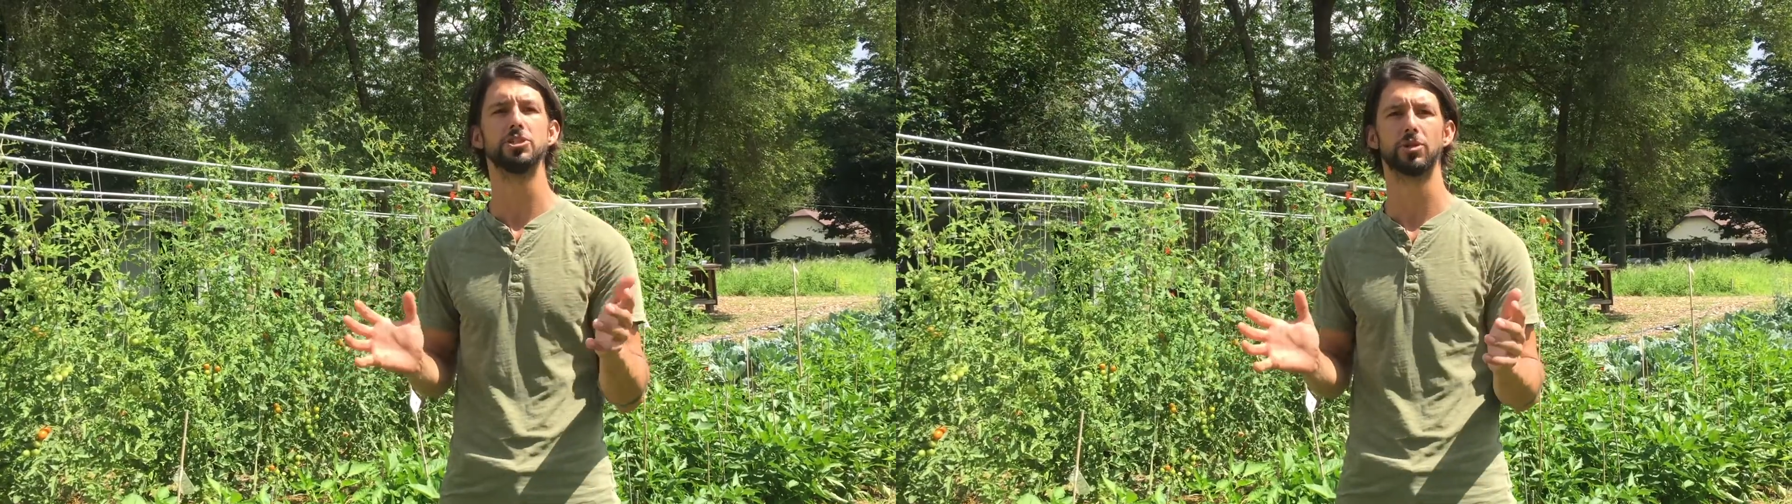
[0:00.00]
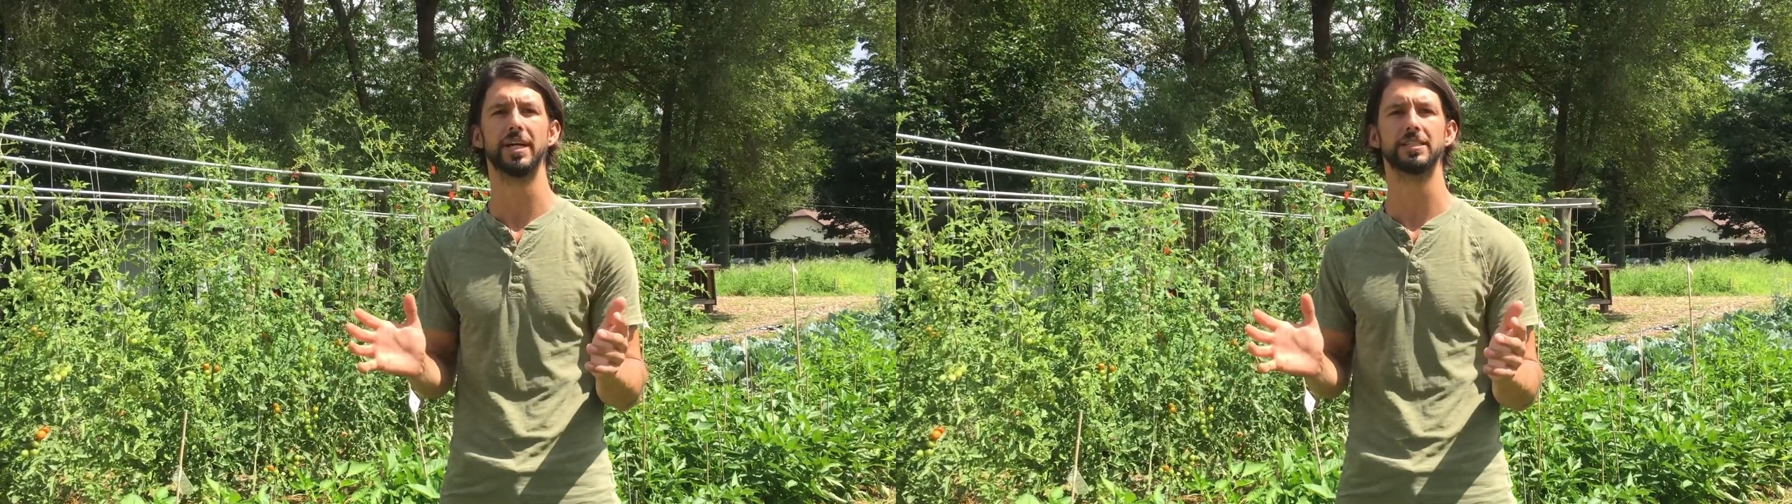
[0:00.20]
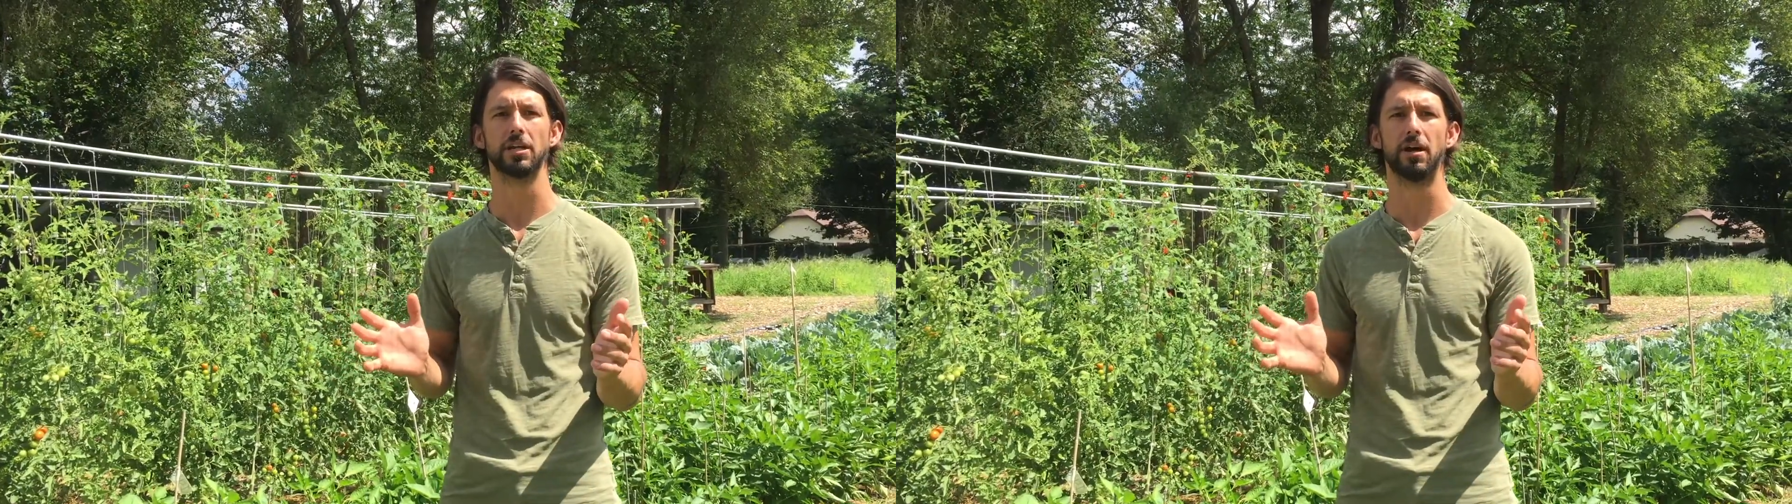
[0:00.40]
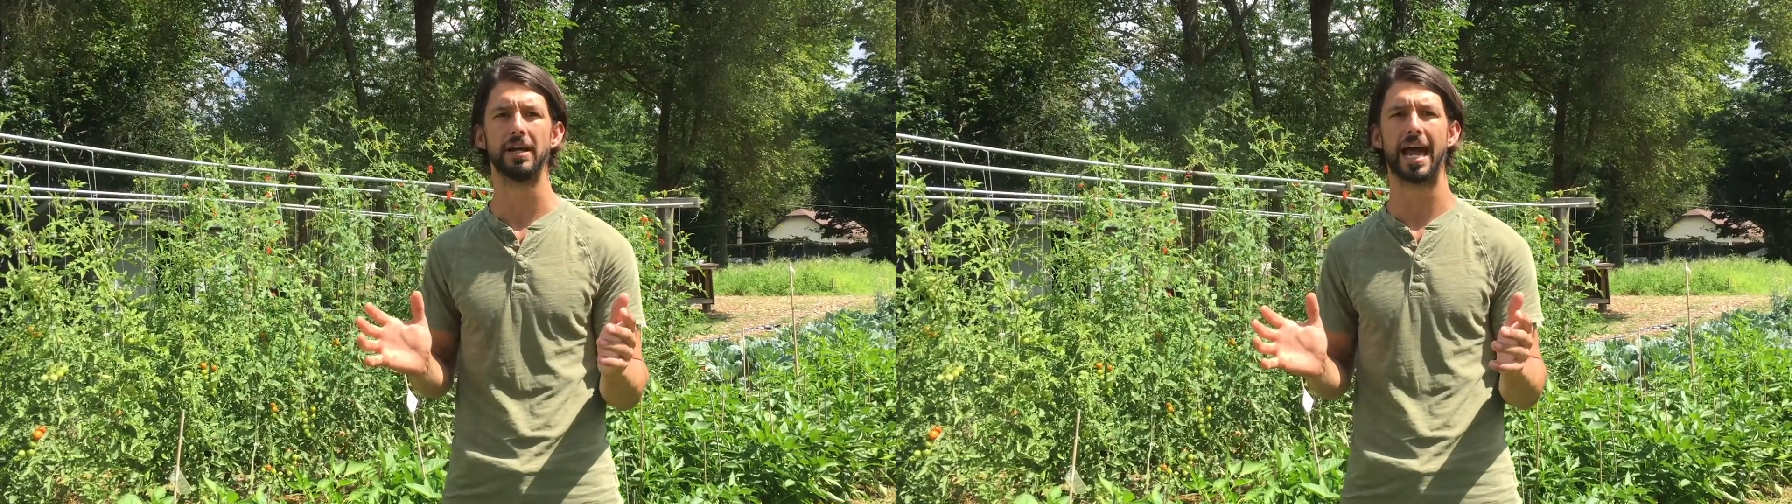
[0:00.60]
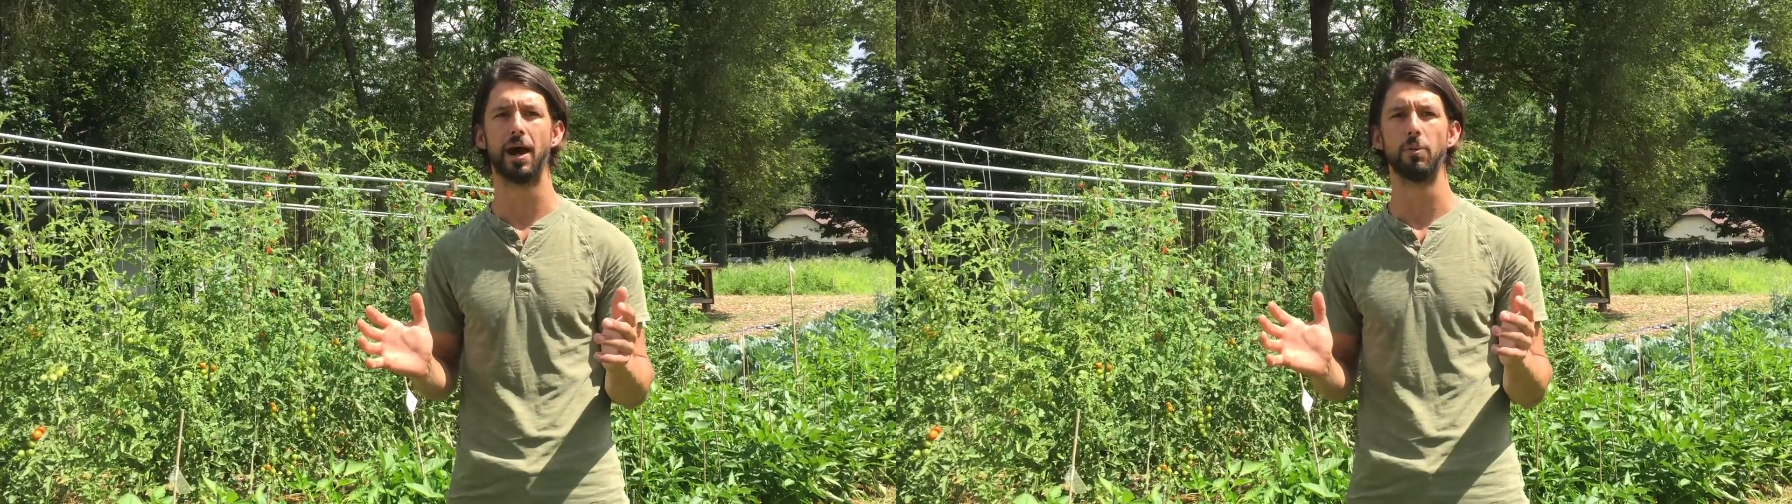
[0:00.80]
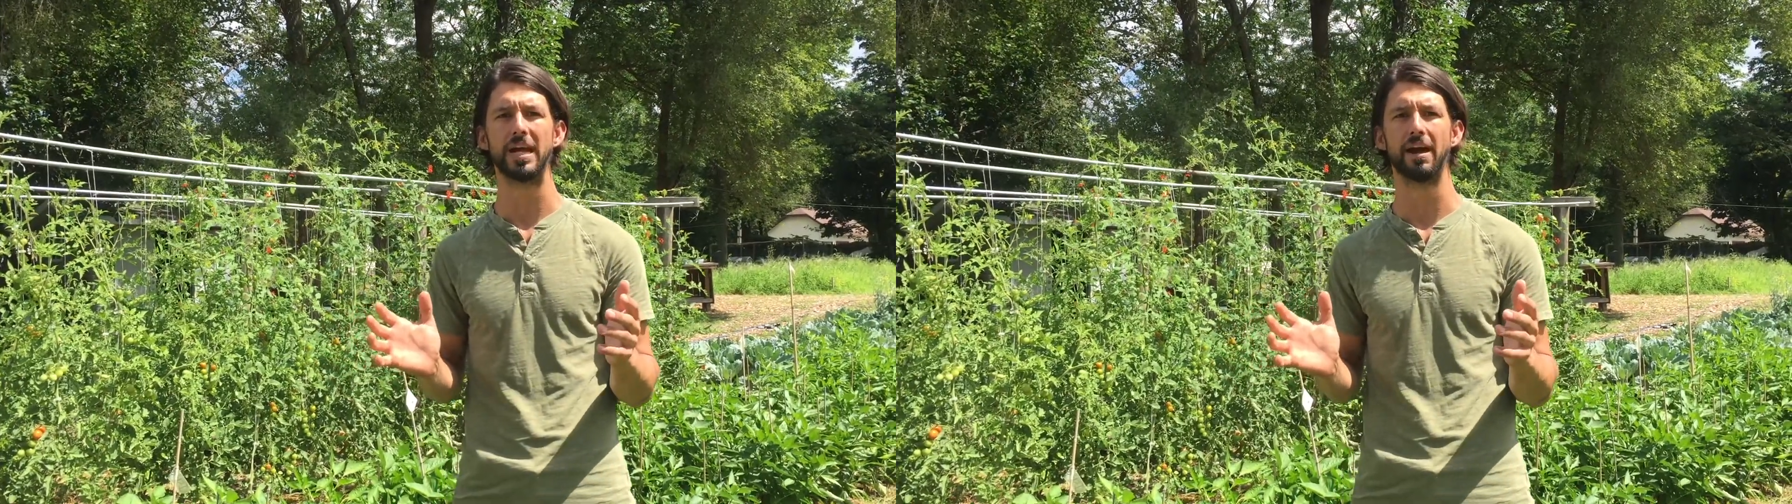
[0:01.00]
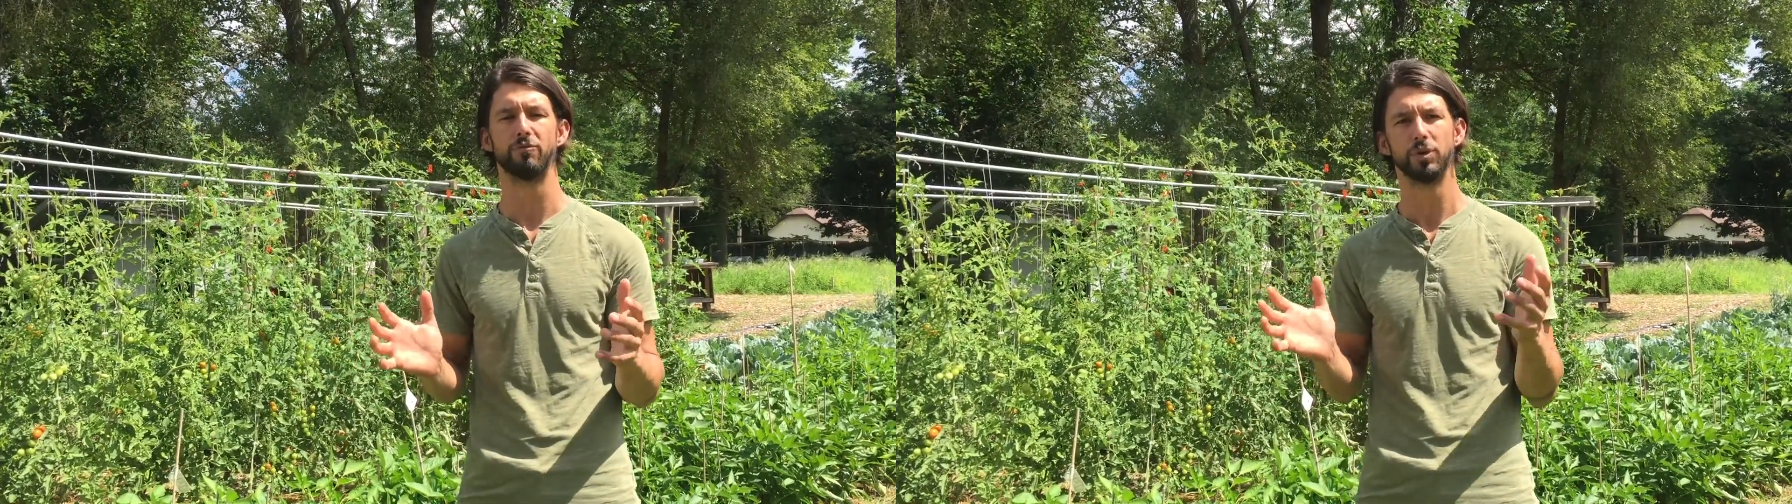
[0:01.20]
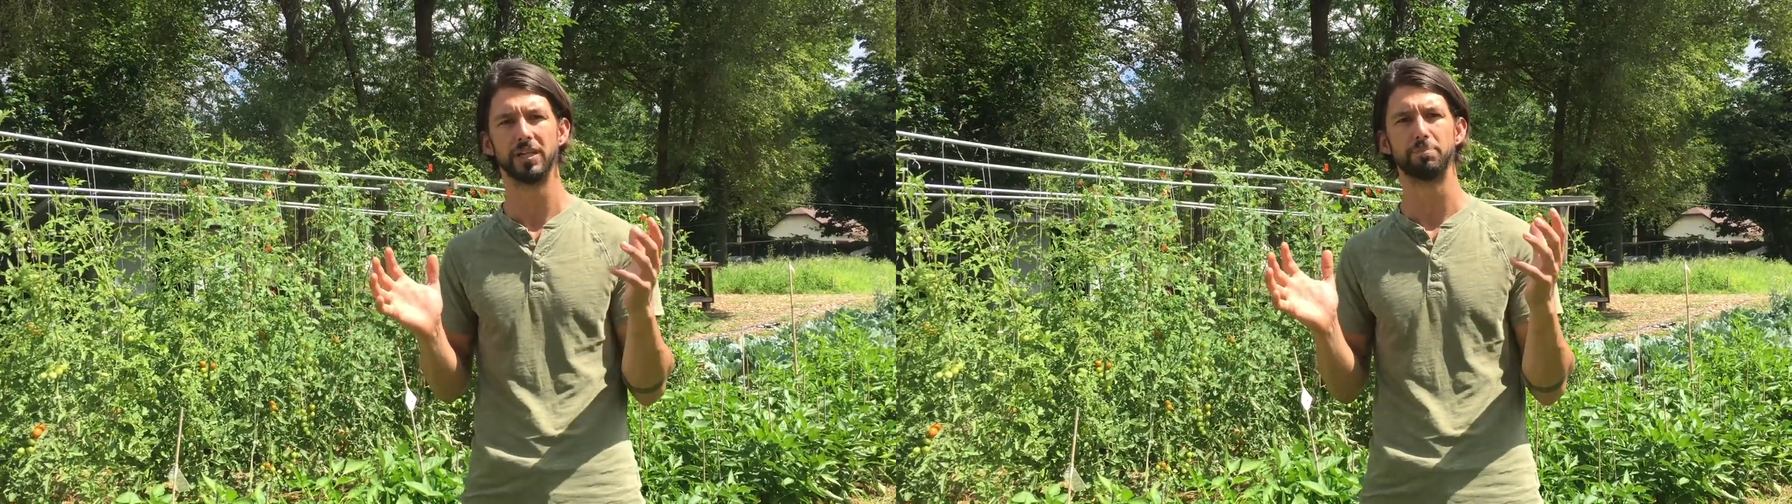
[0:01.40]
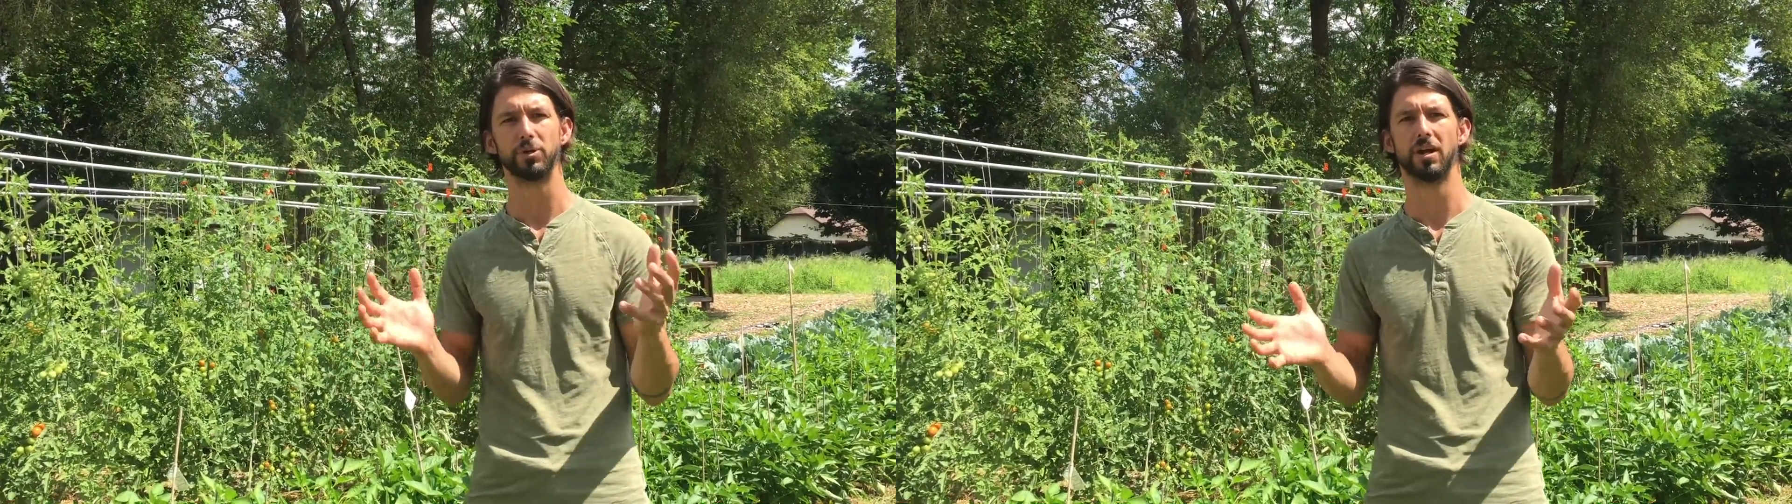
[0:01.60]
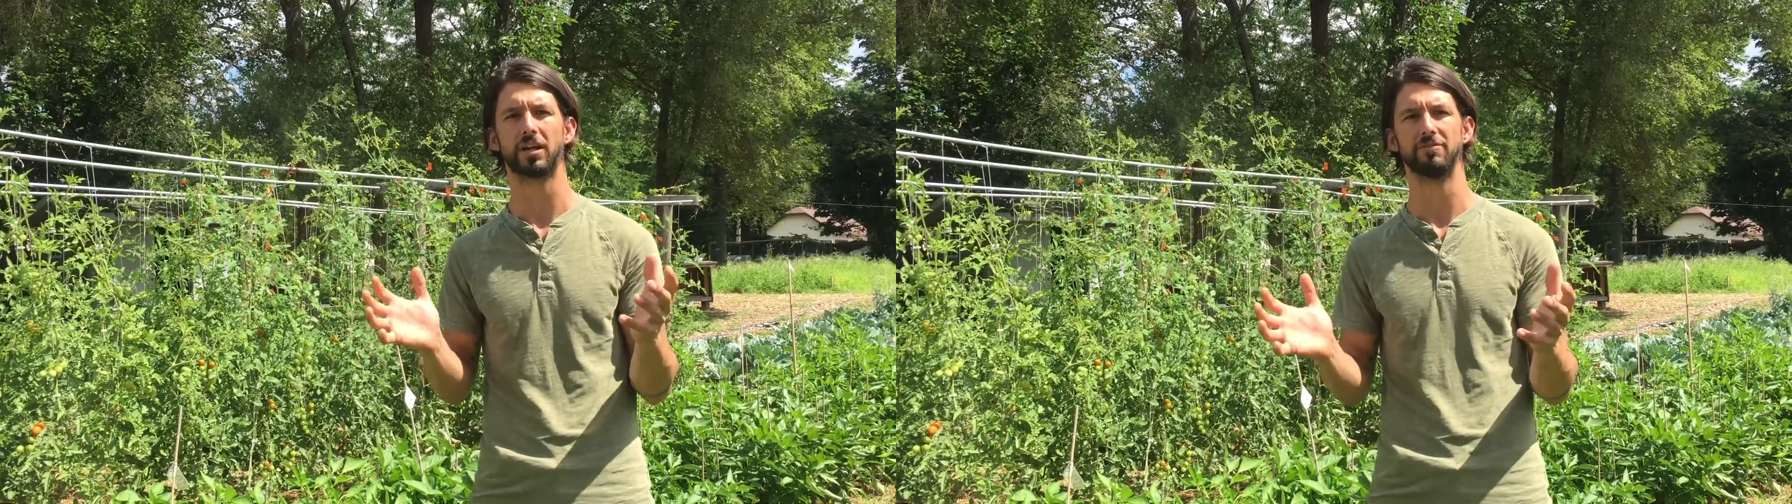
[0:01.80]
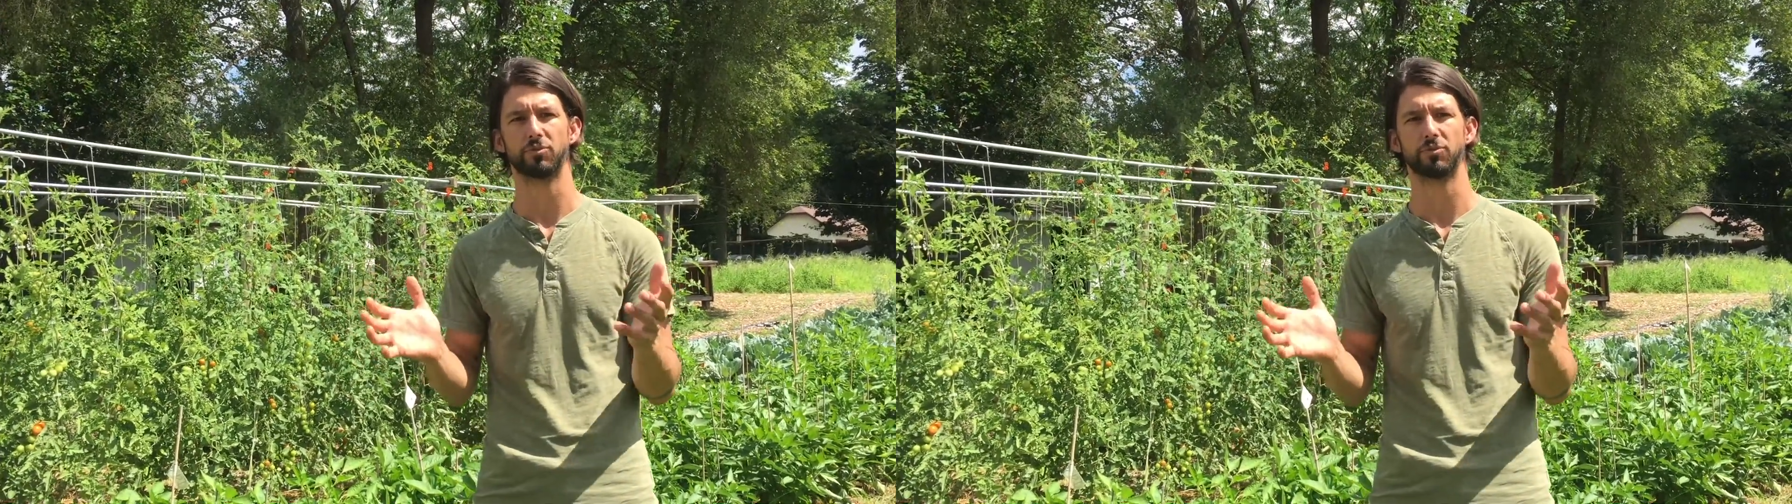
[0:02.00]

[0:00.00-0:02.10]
tricks on how we have really productive,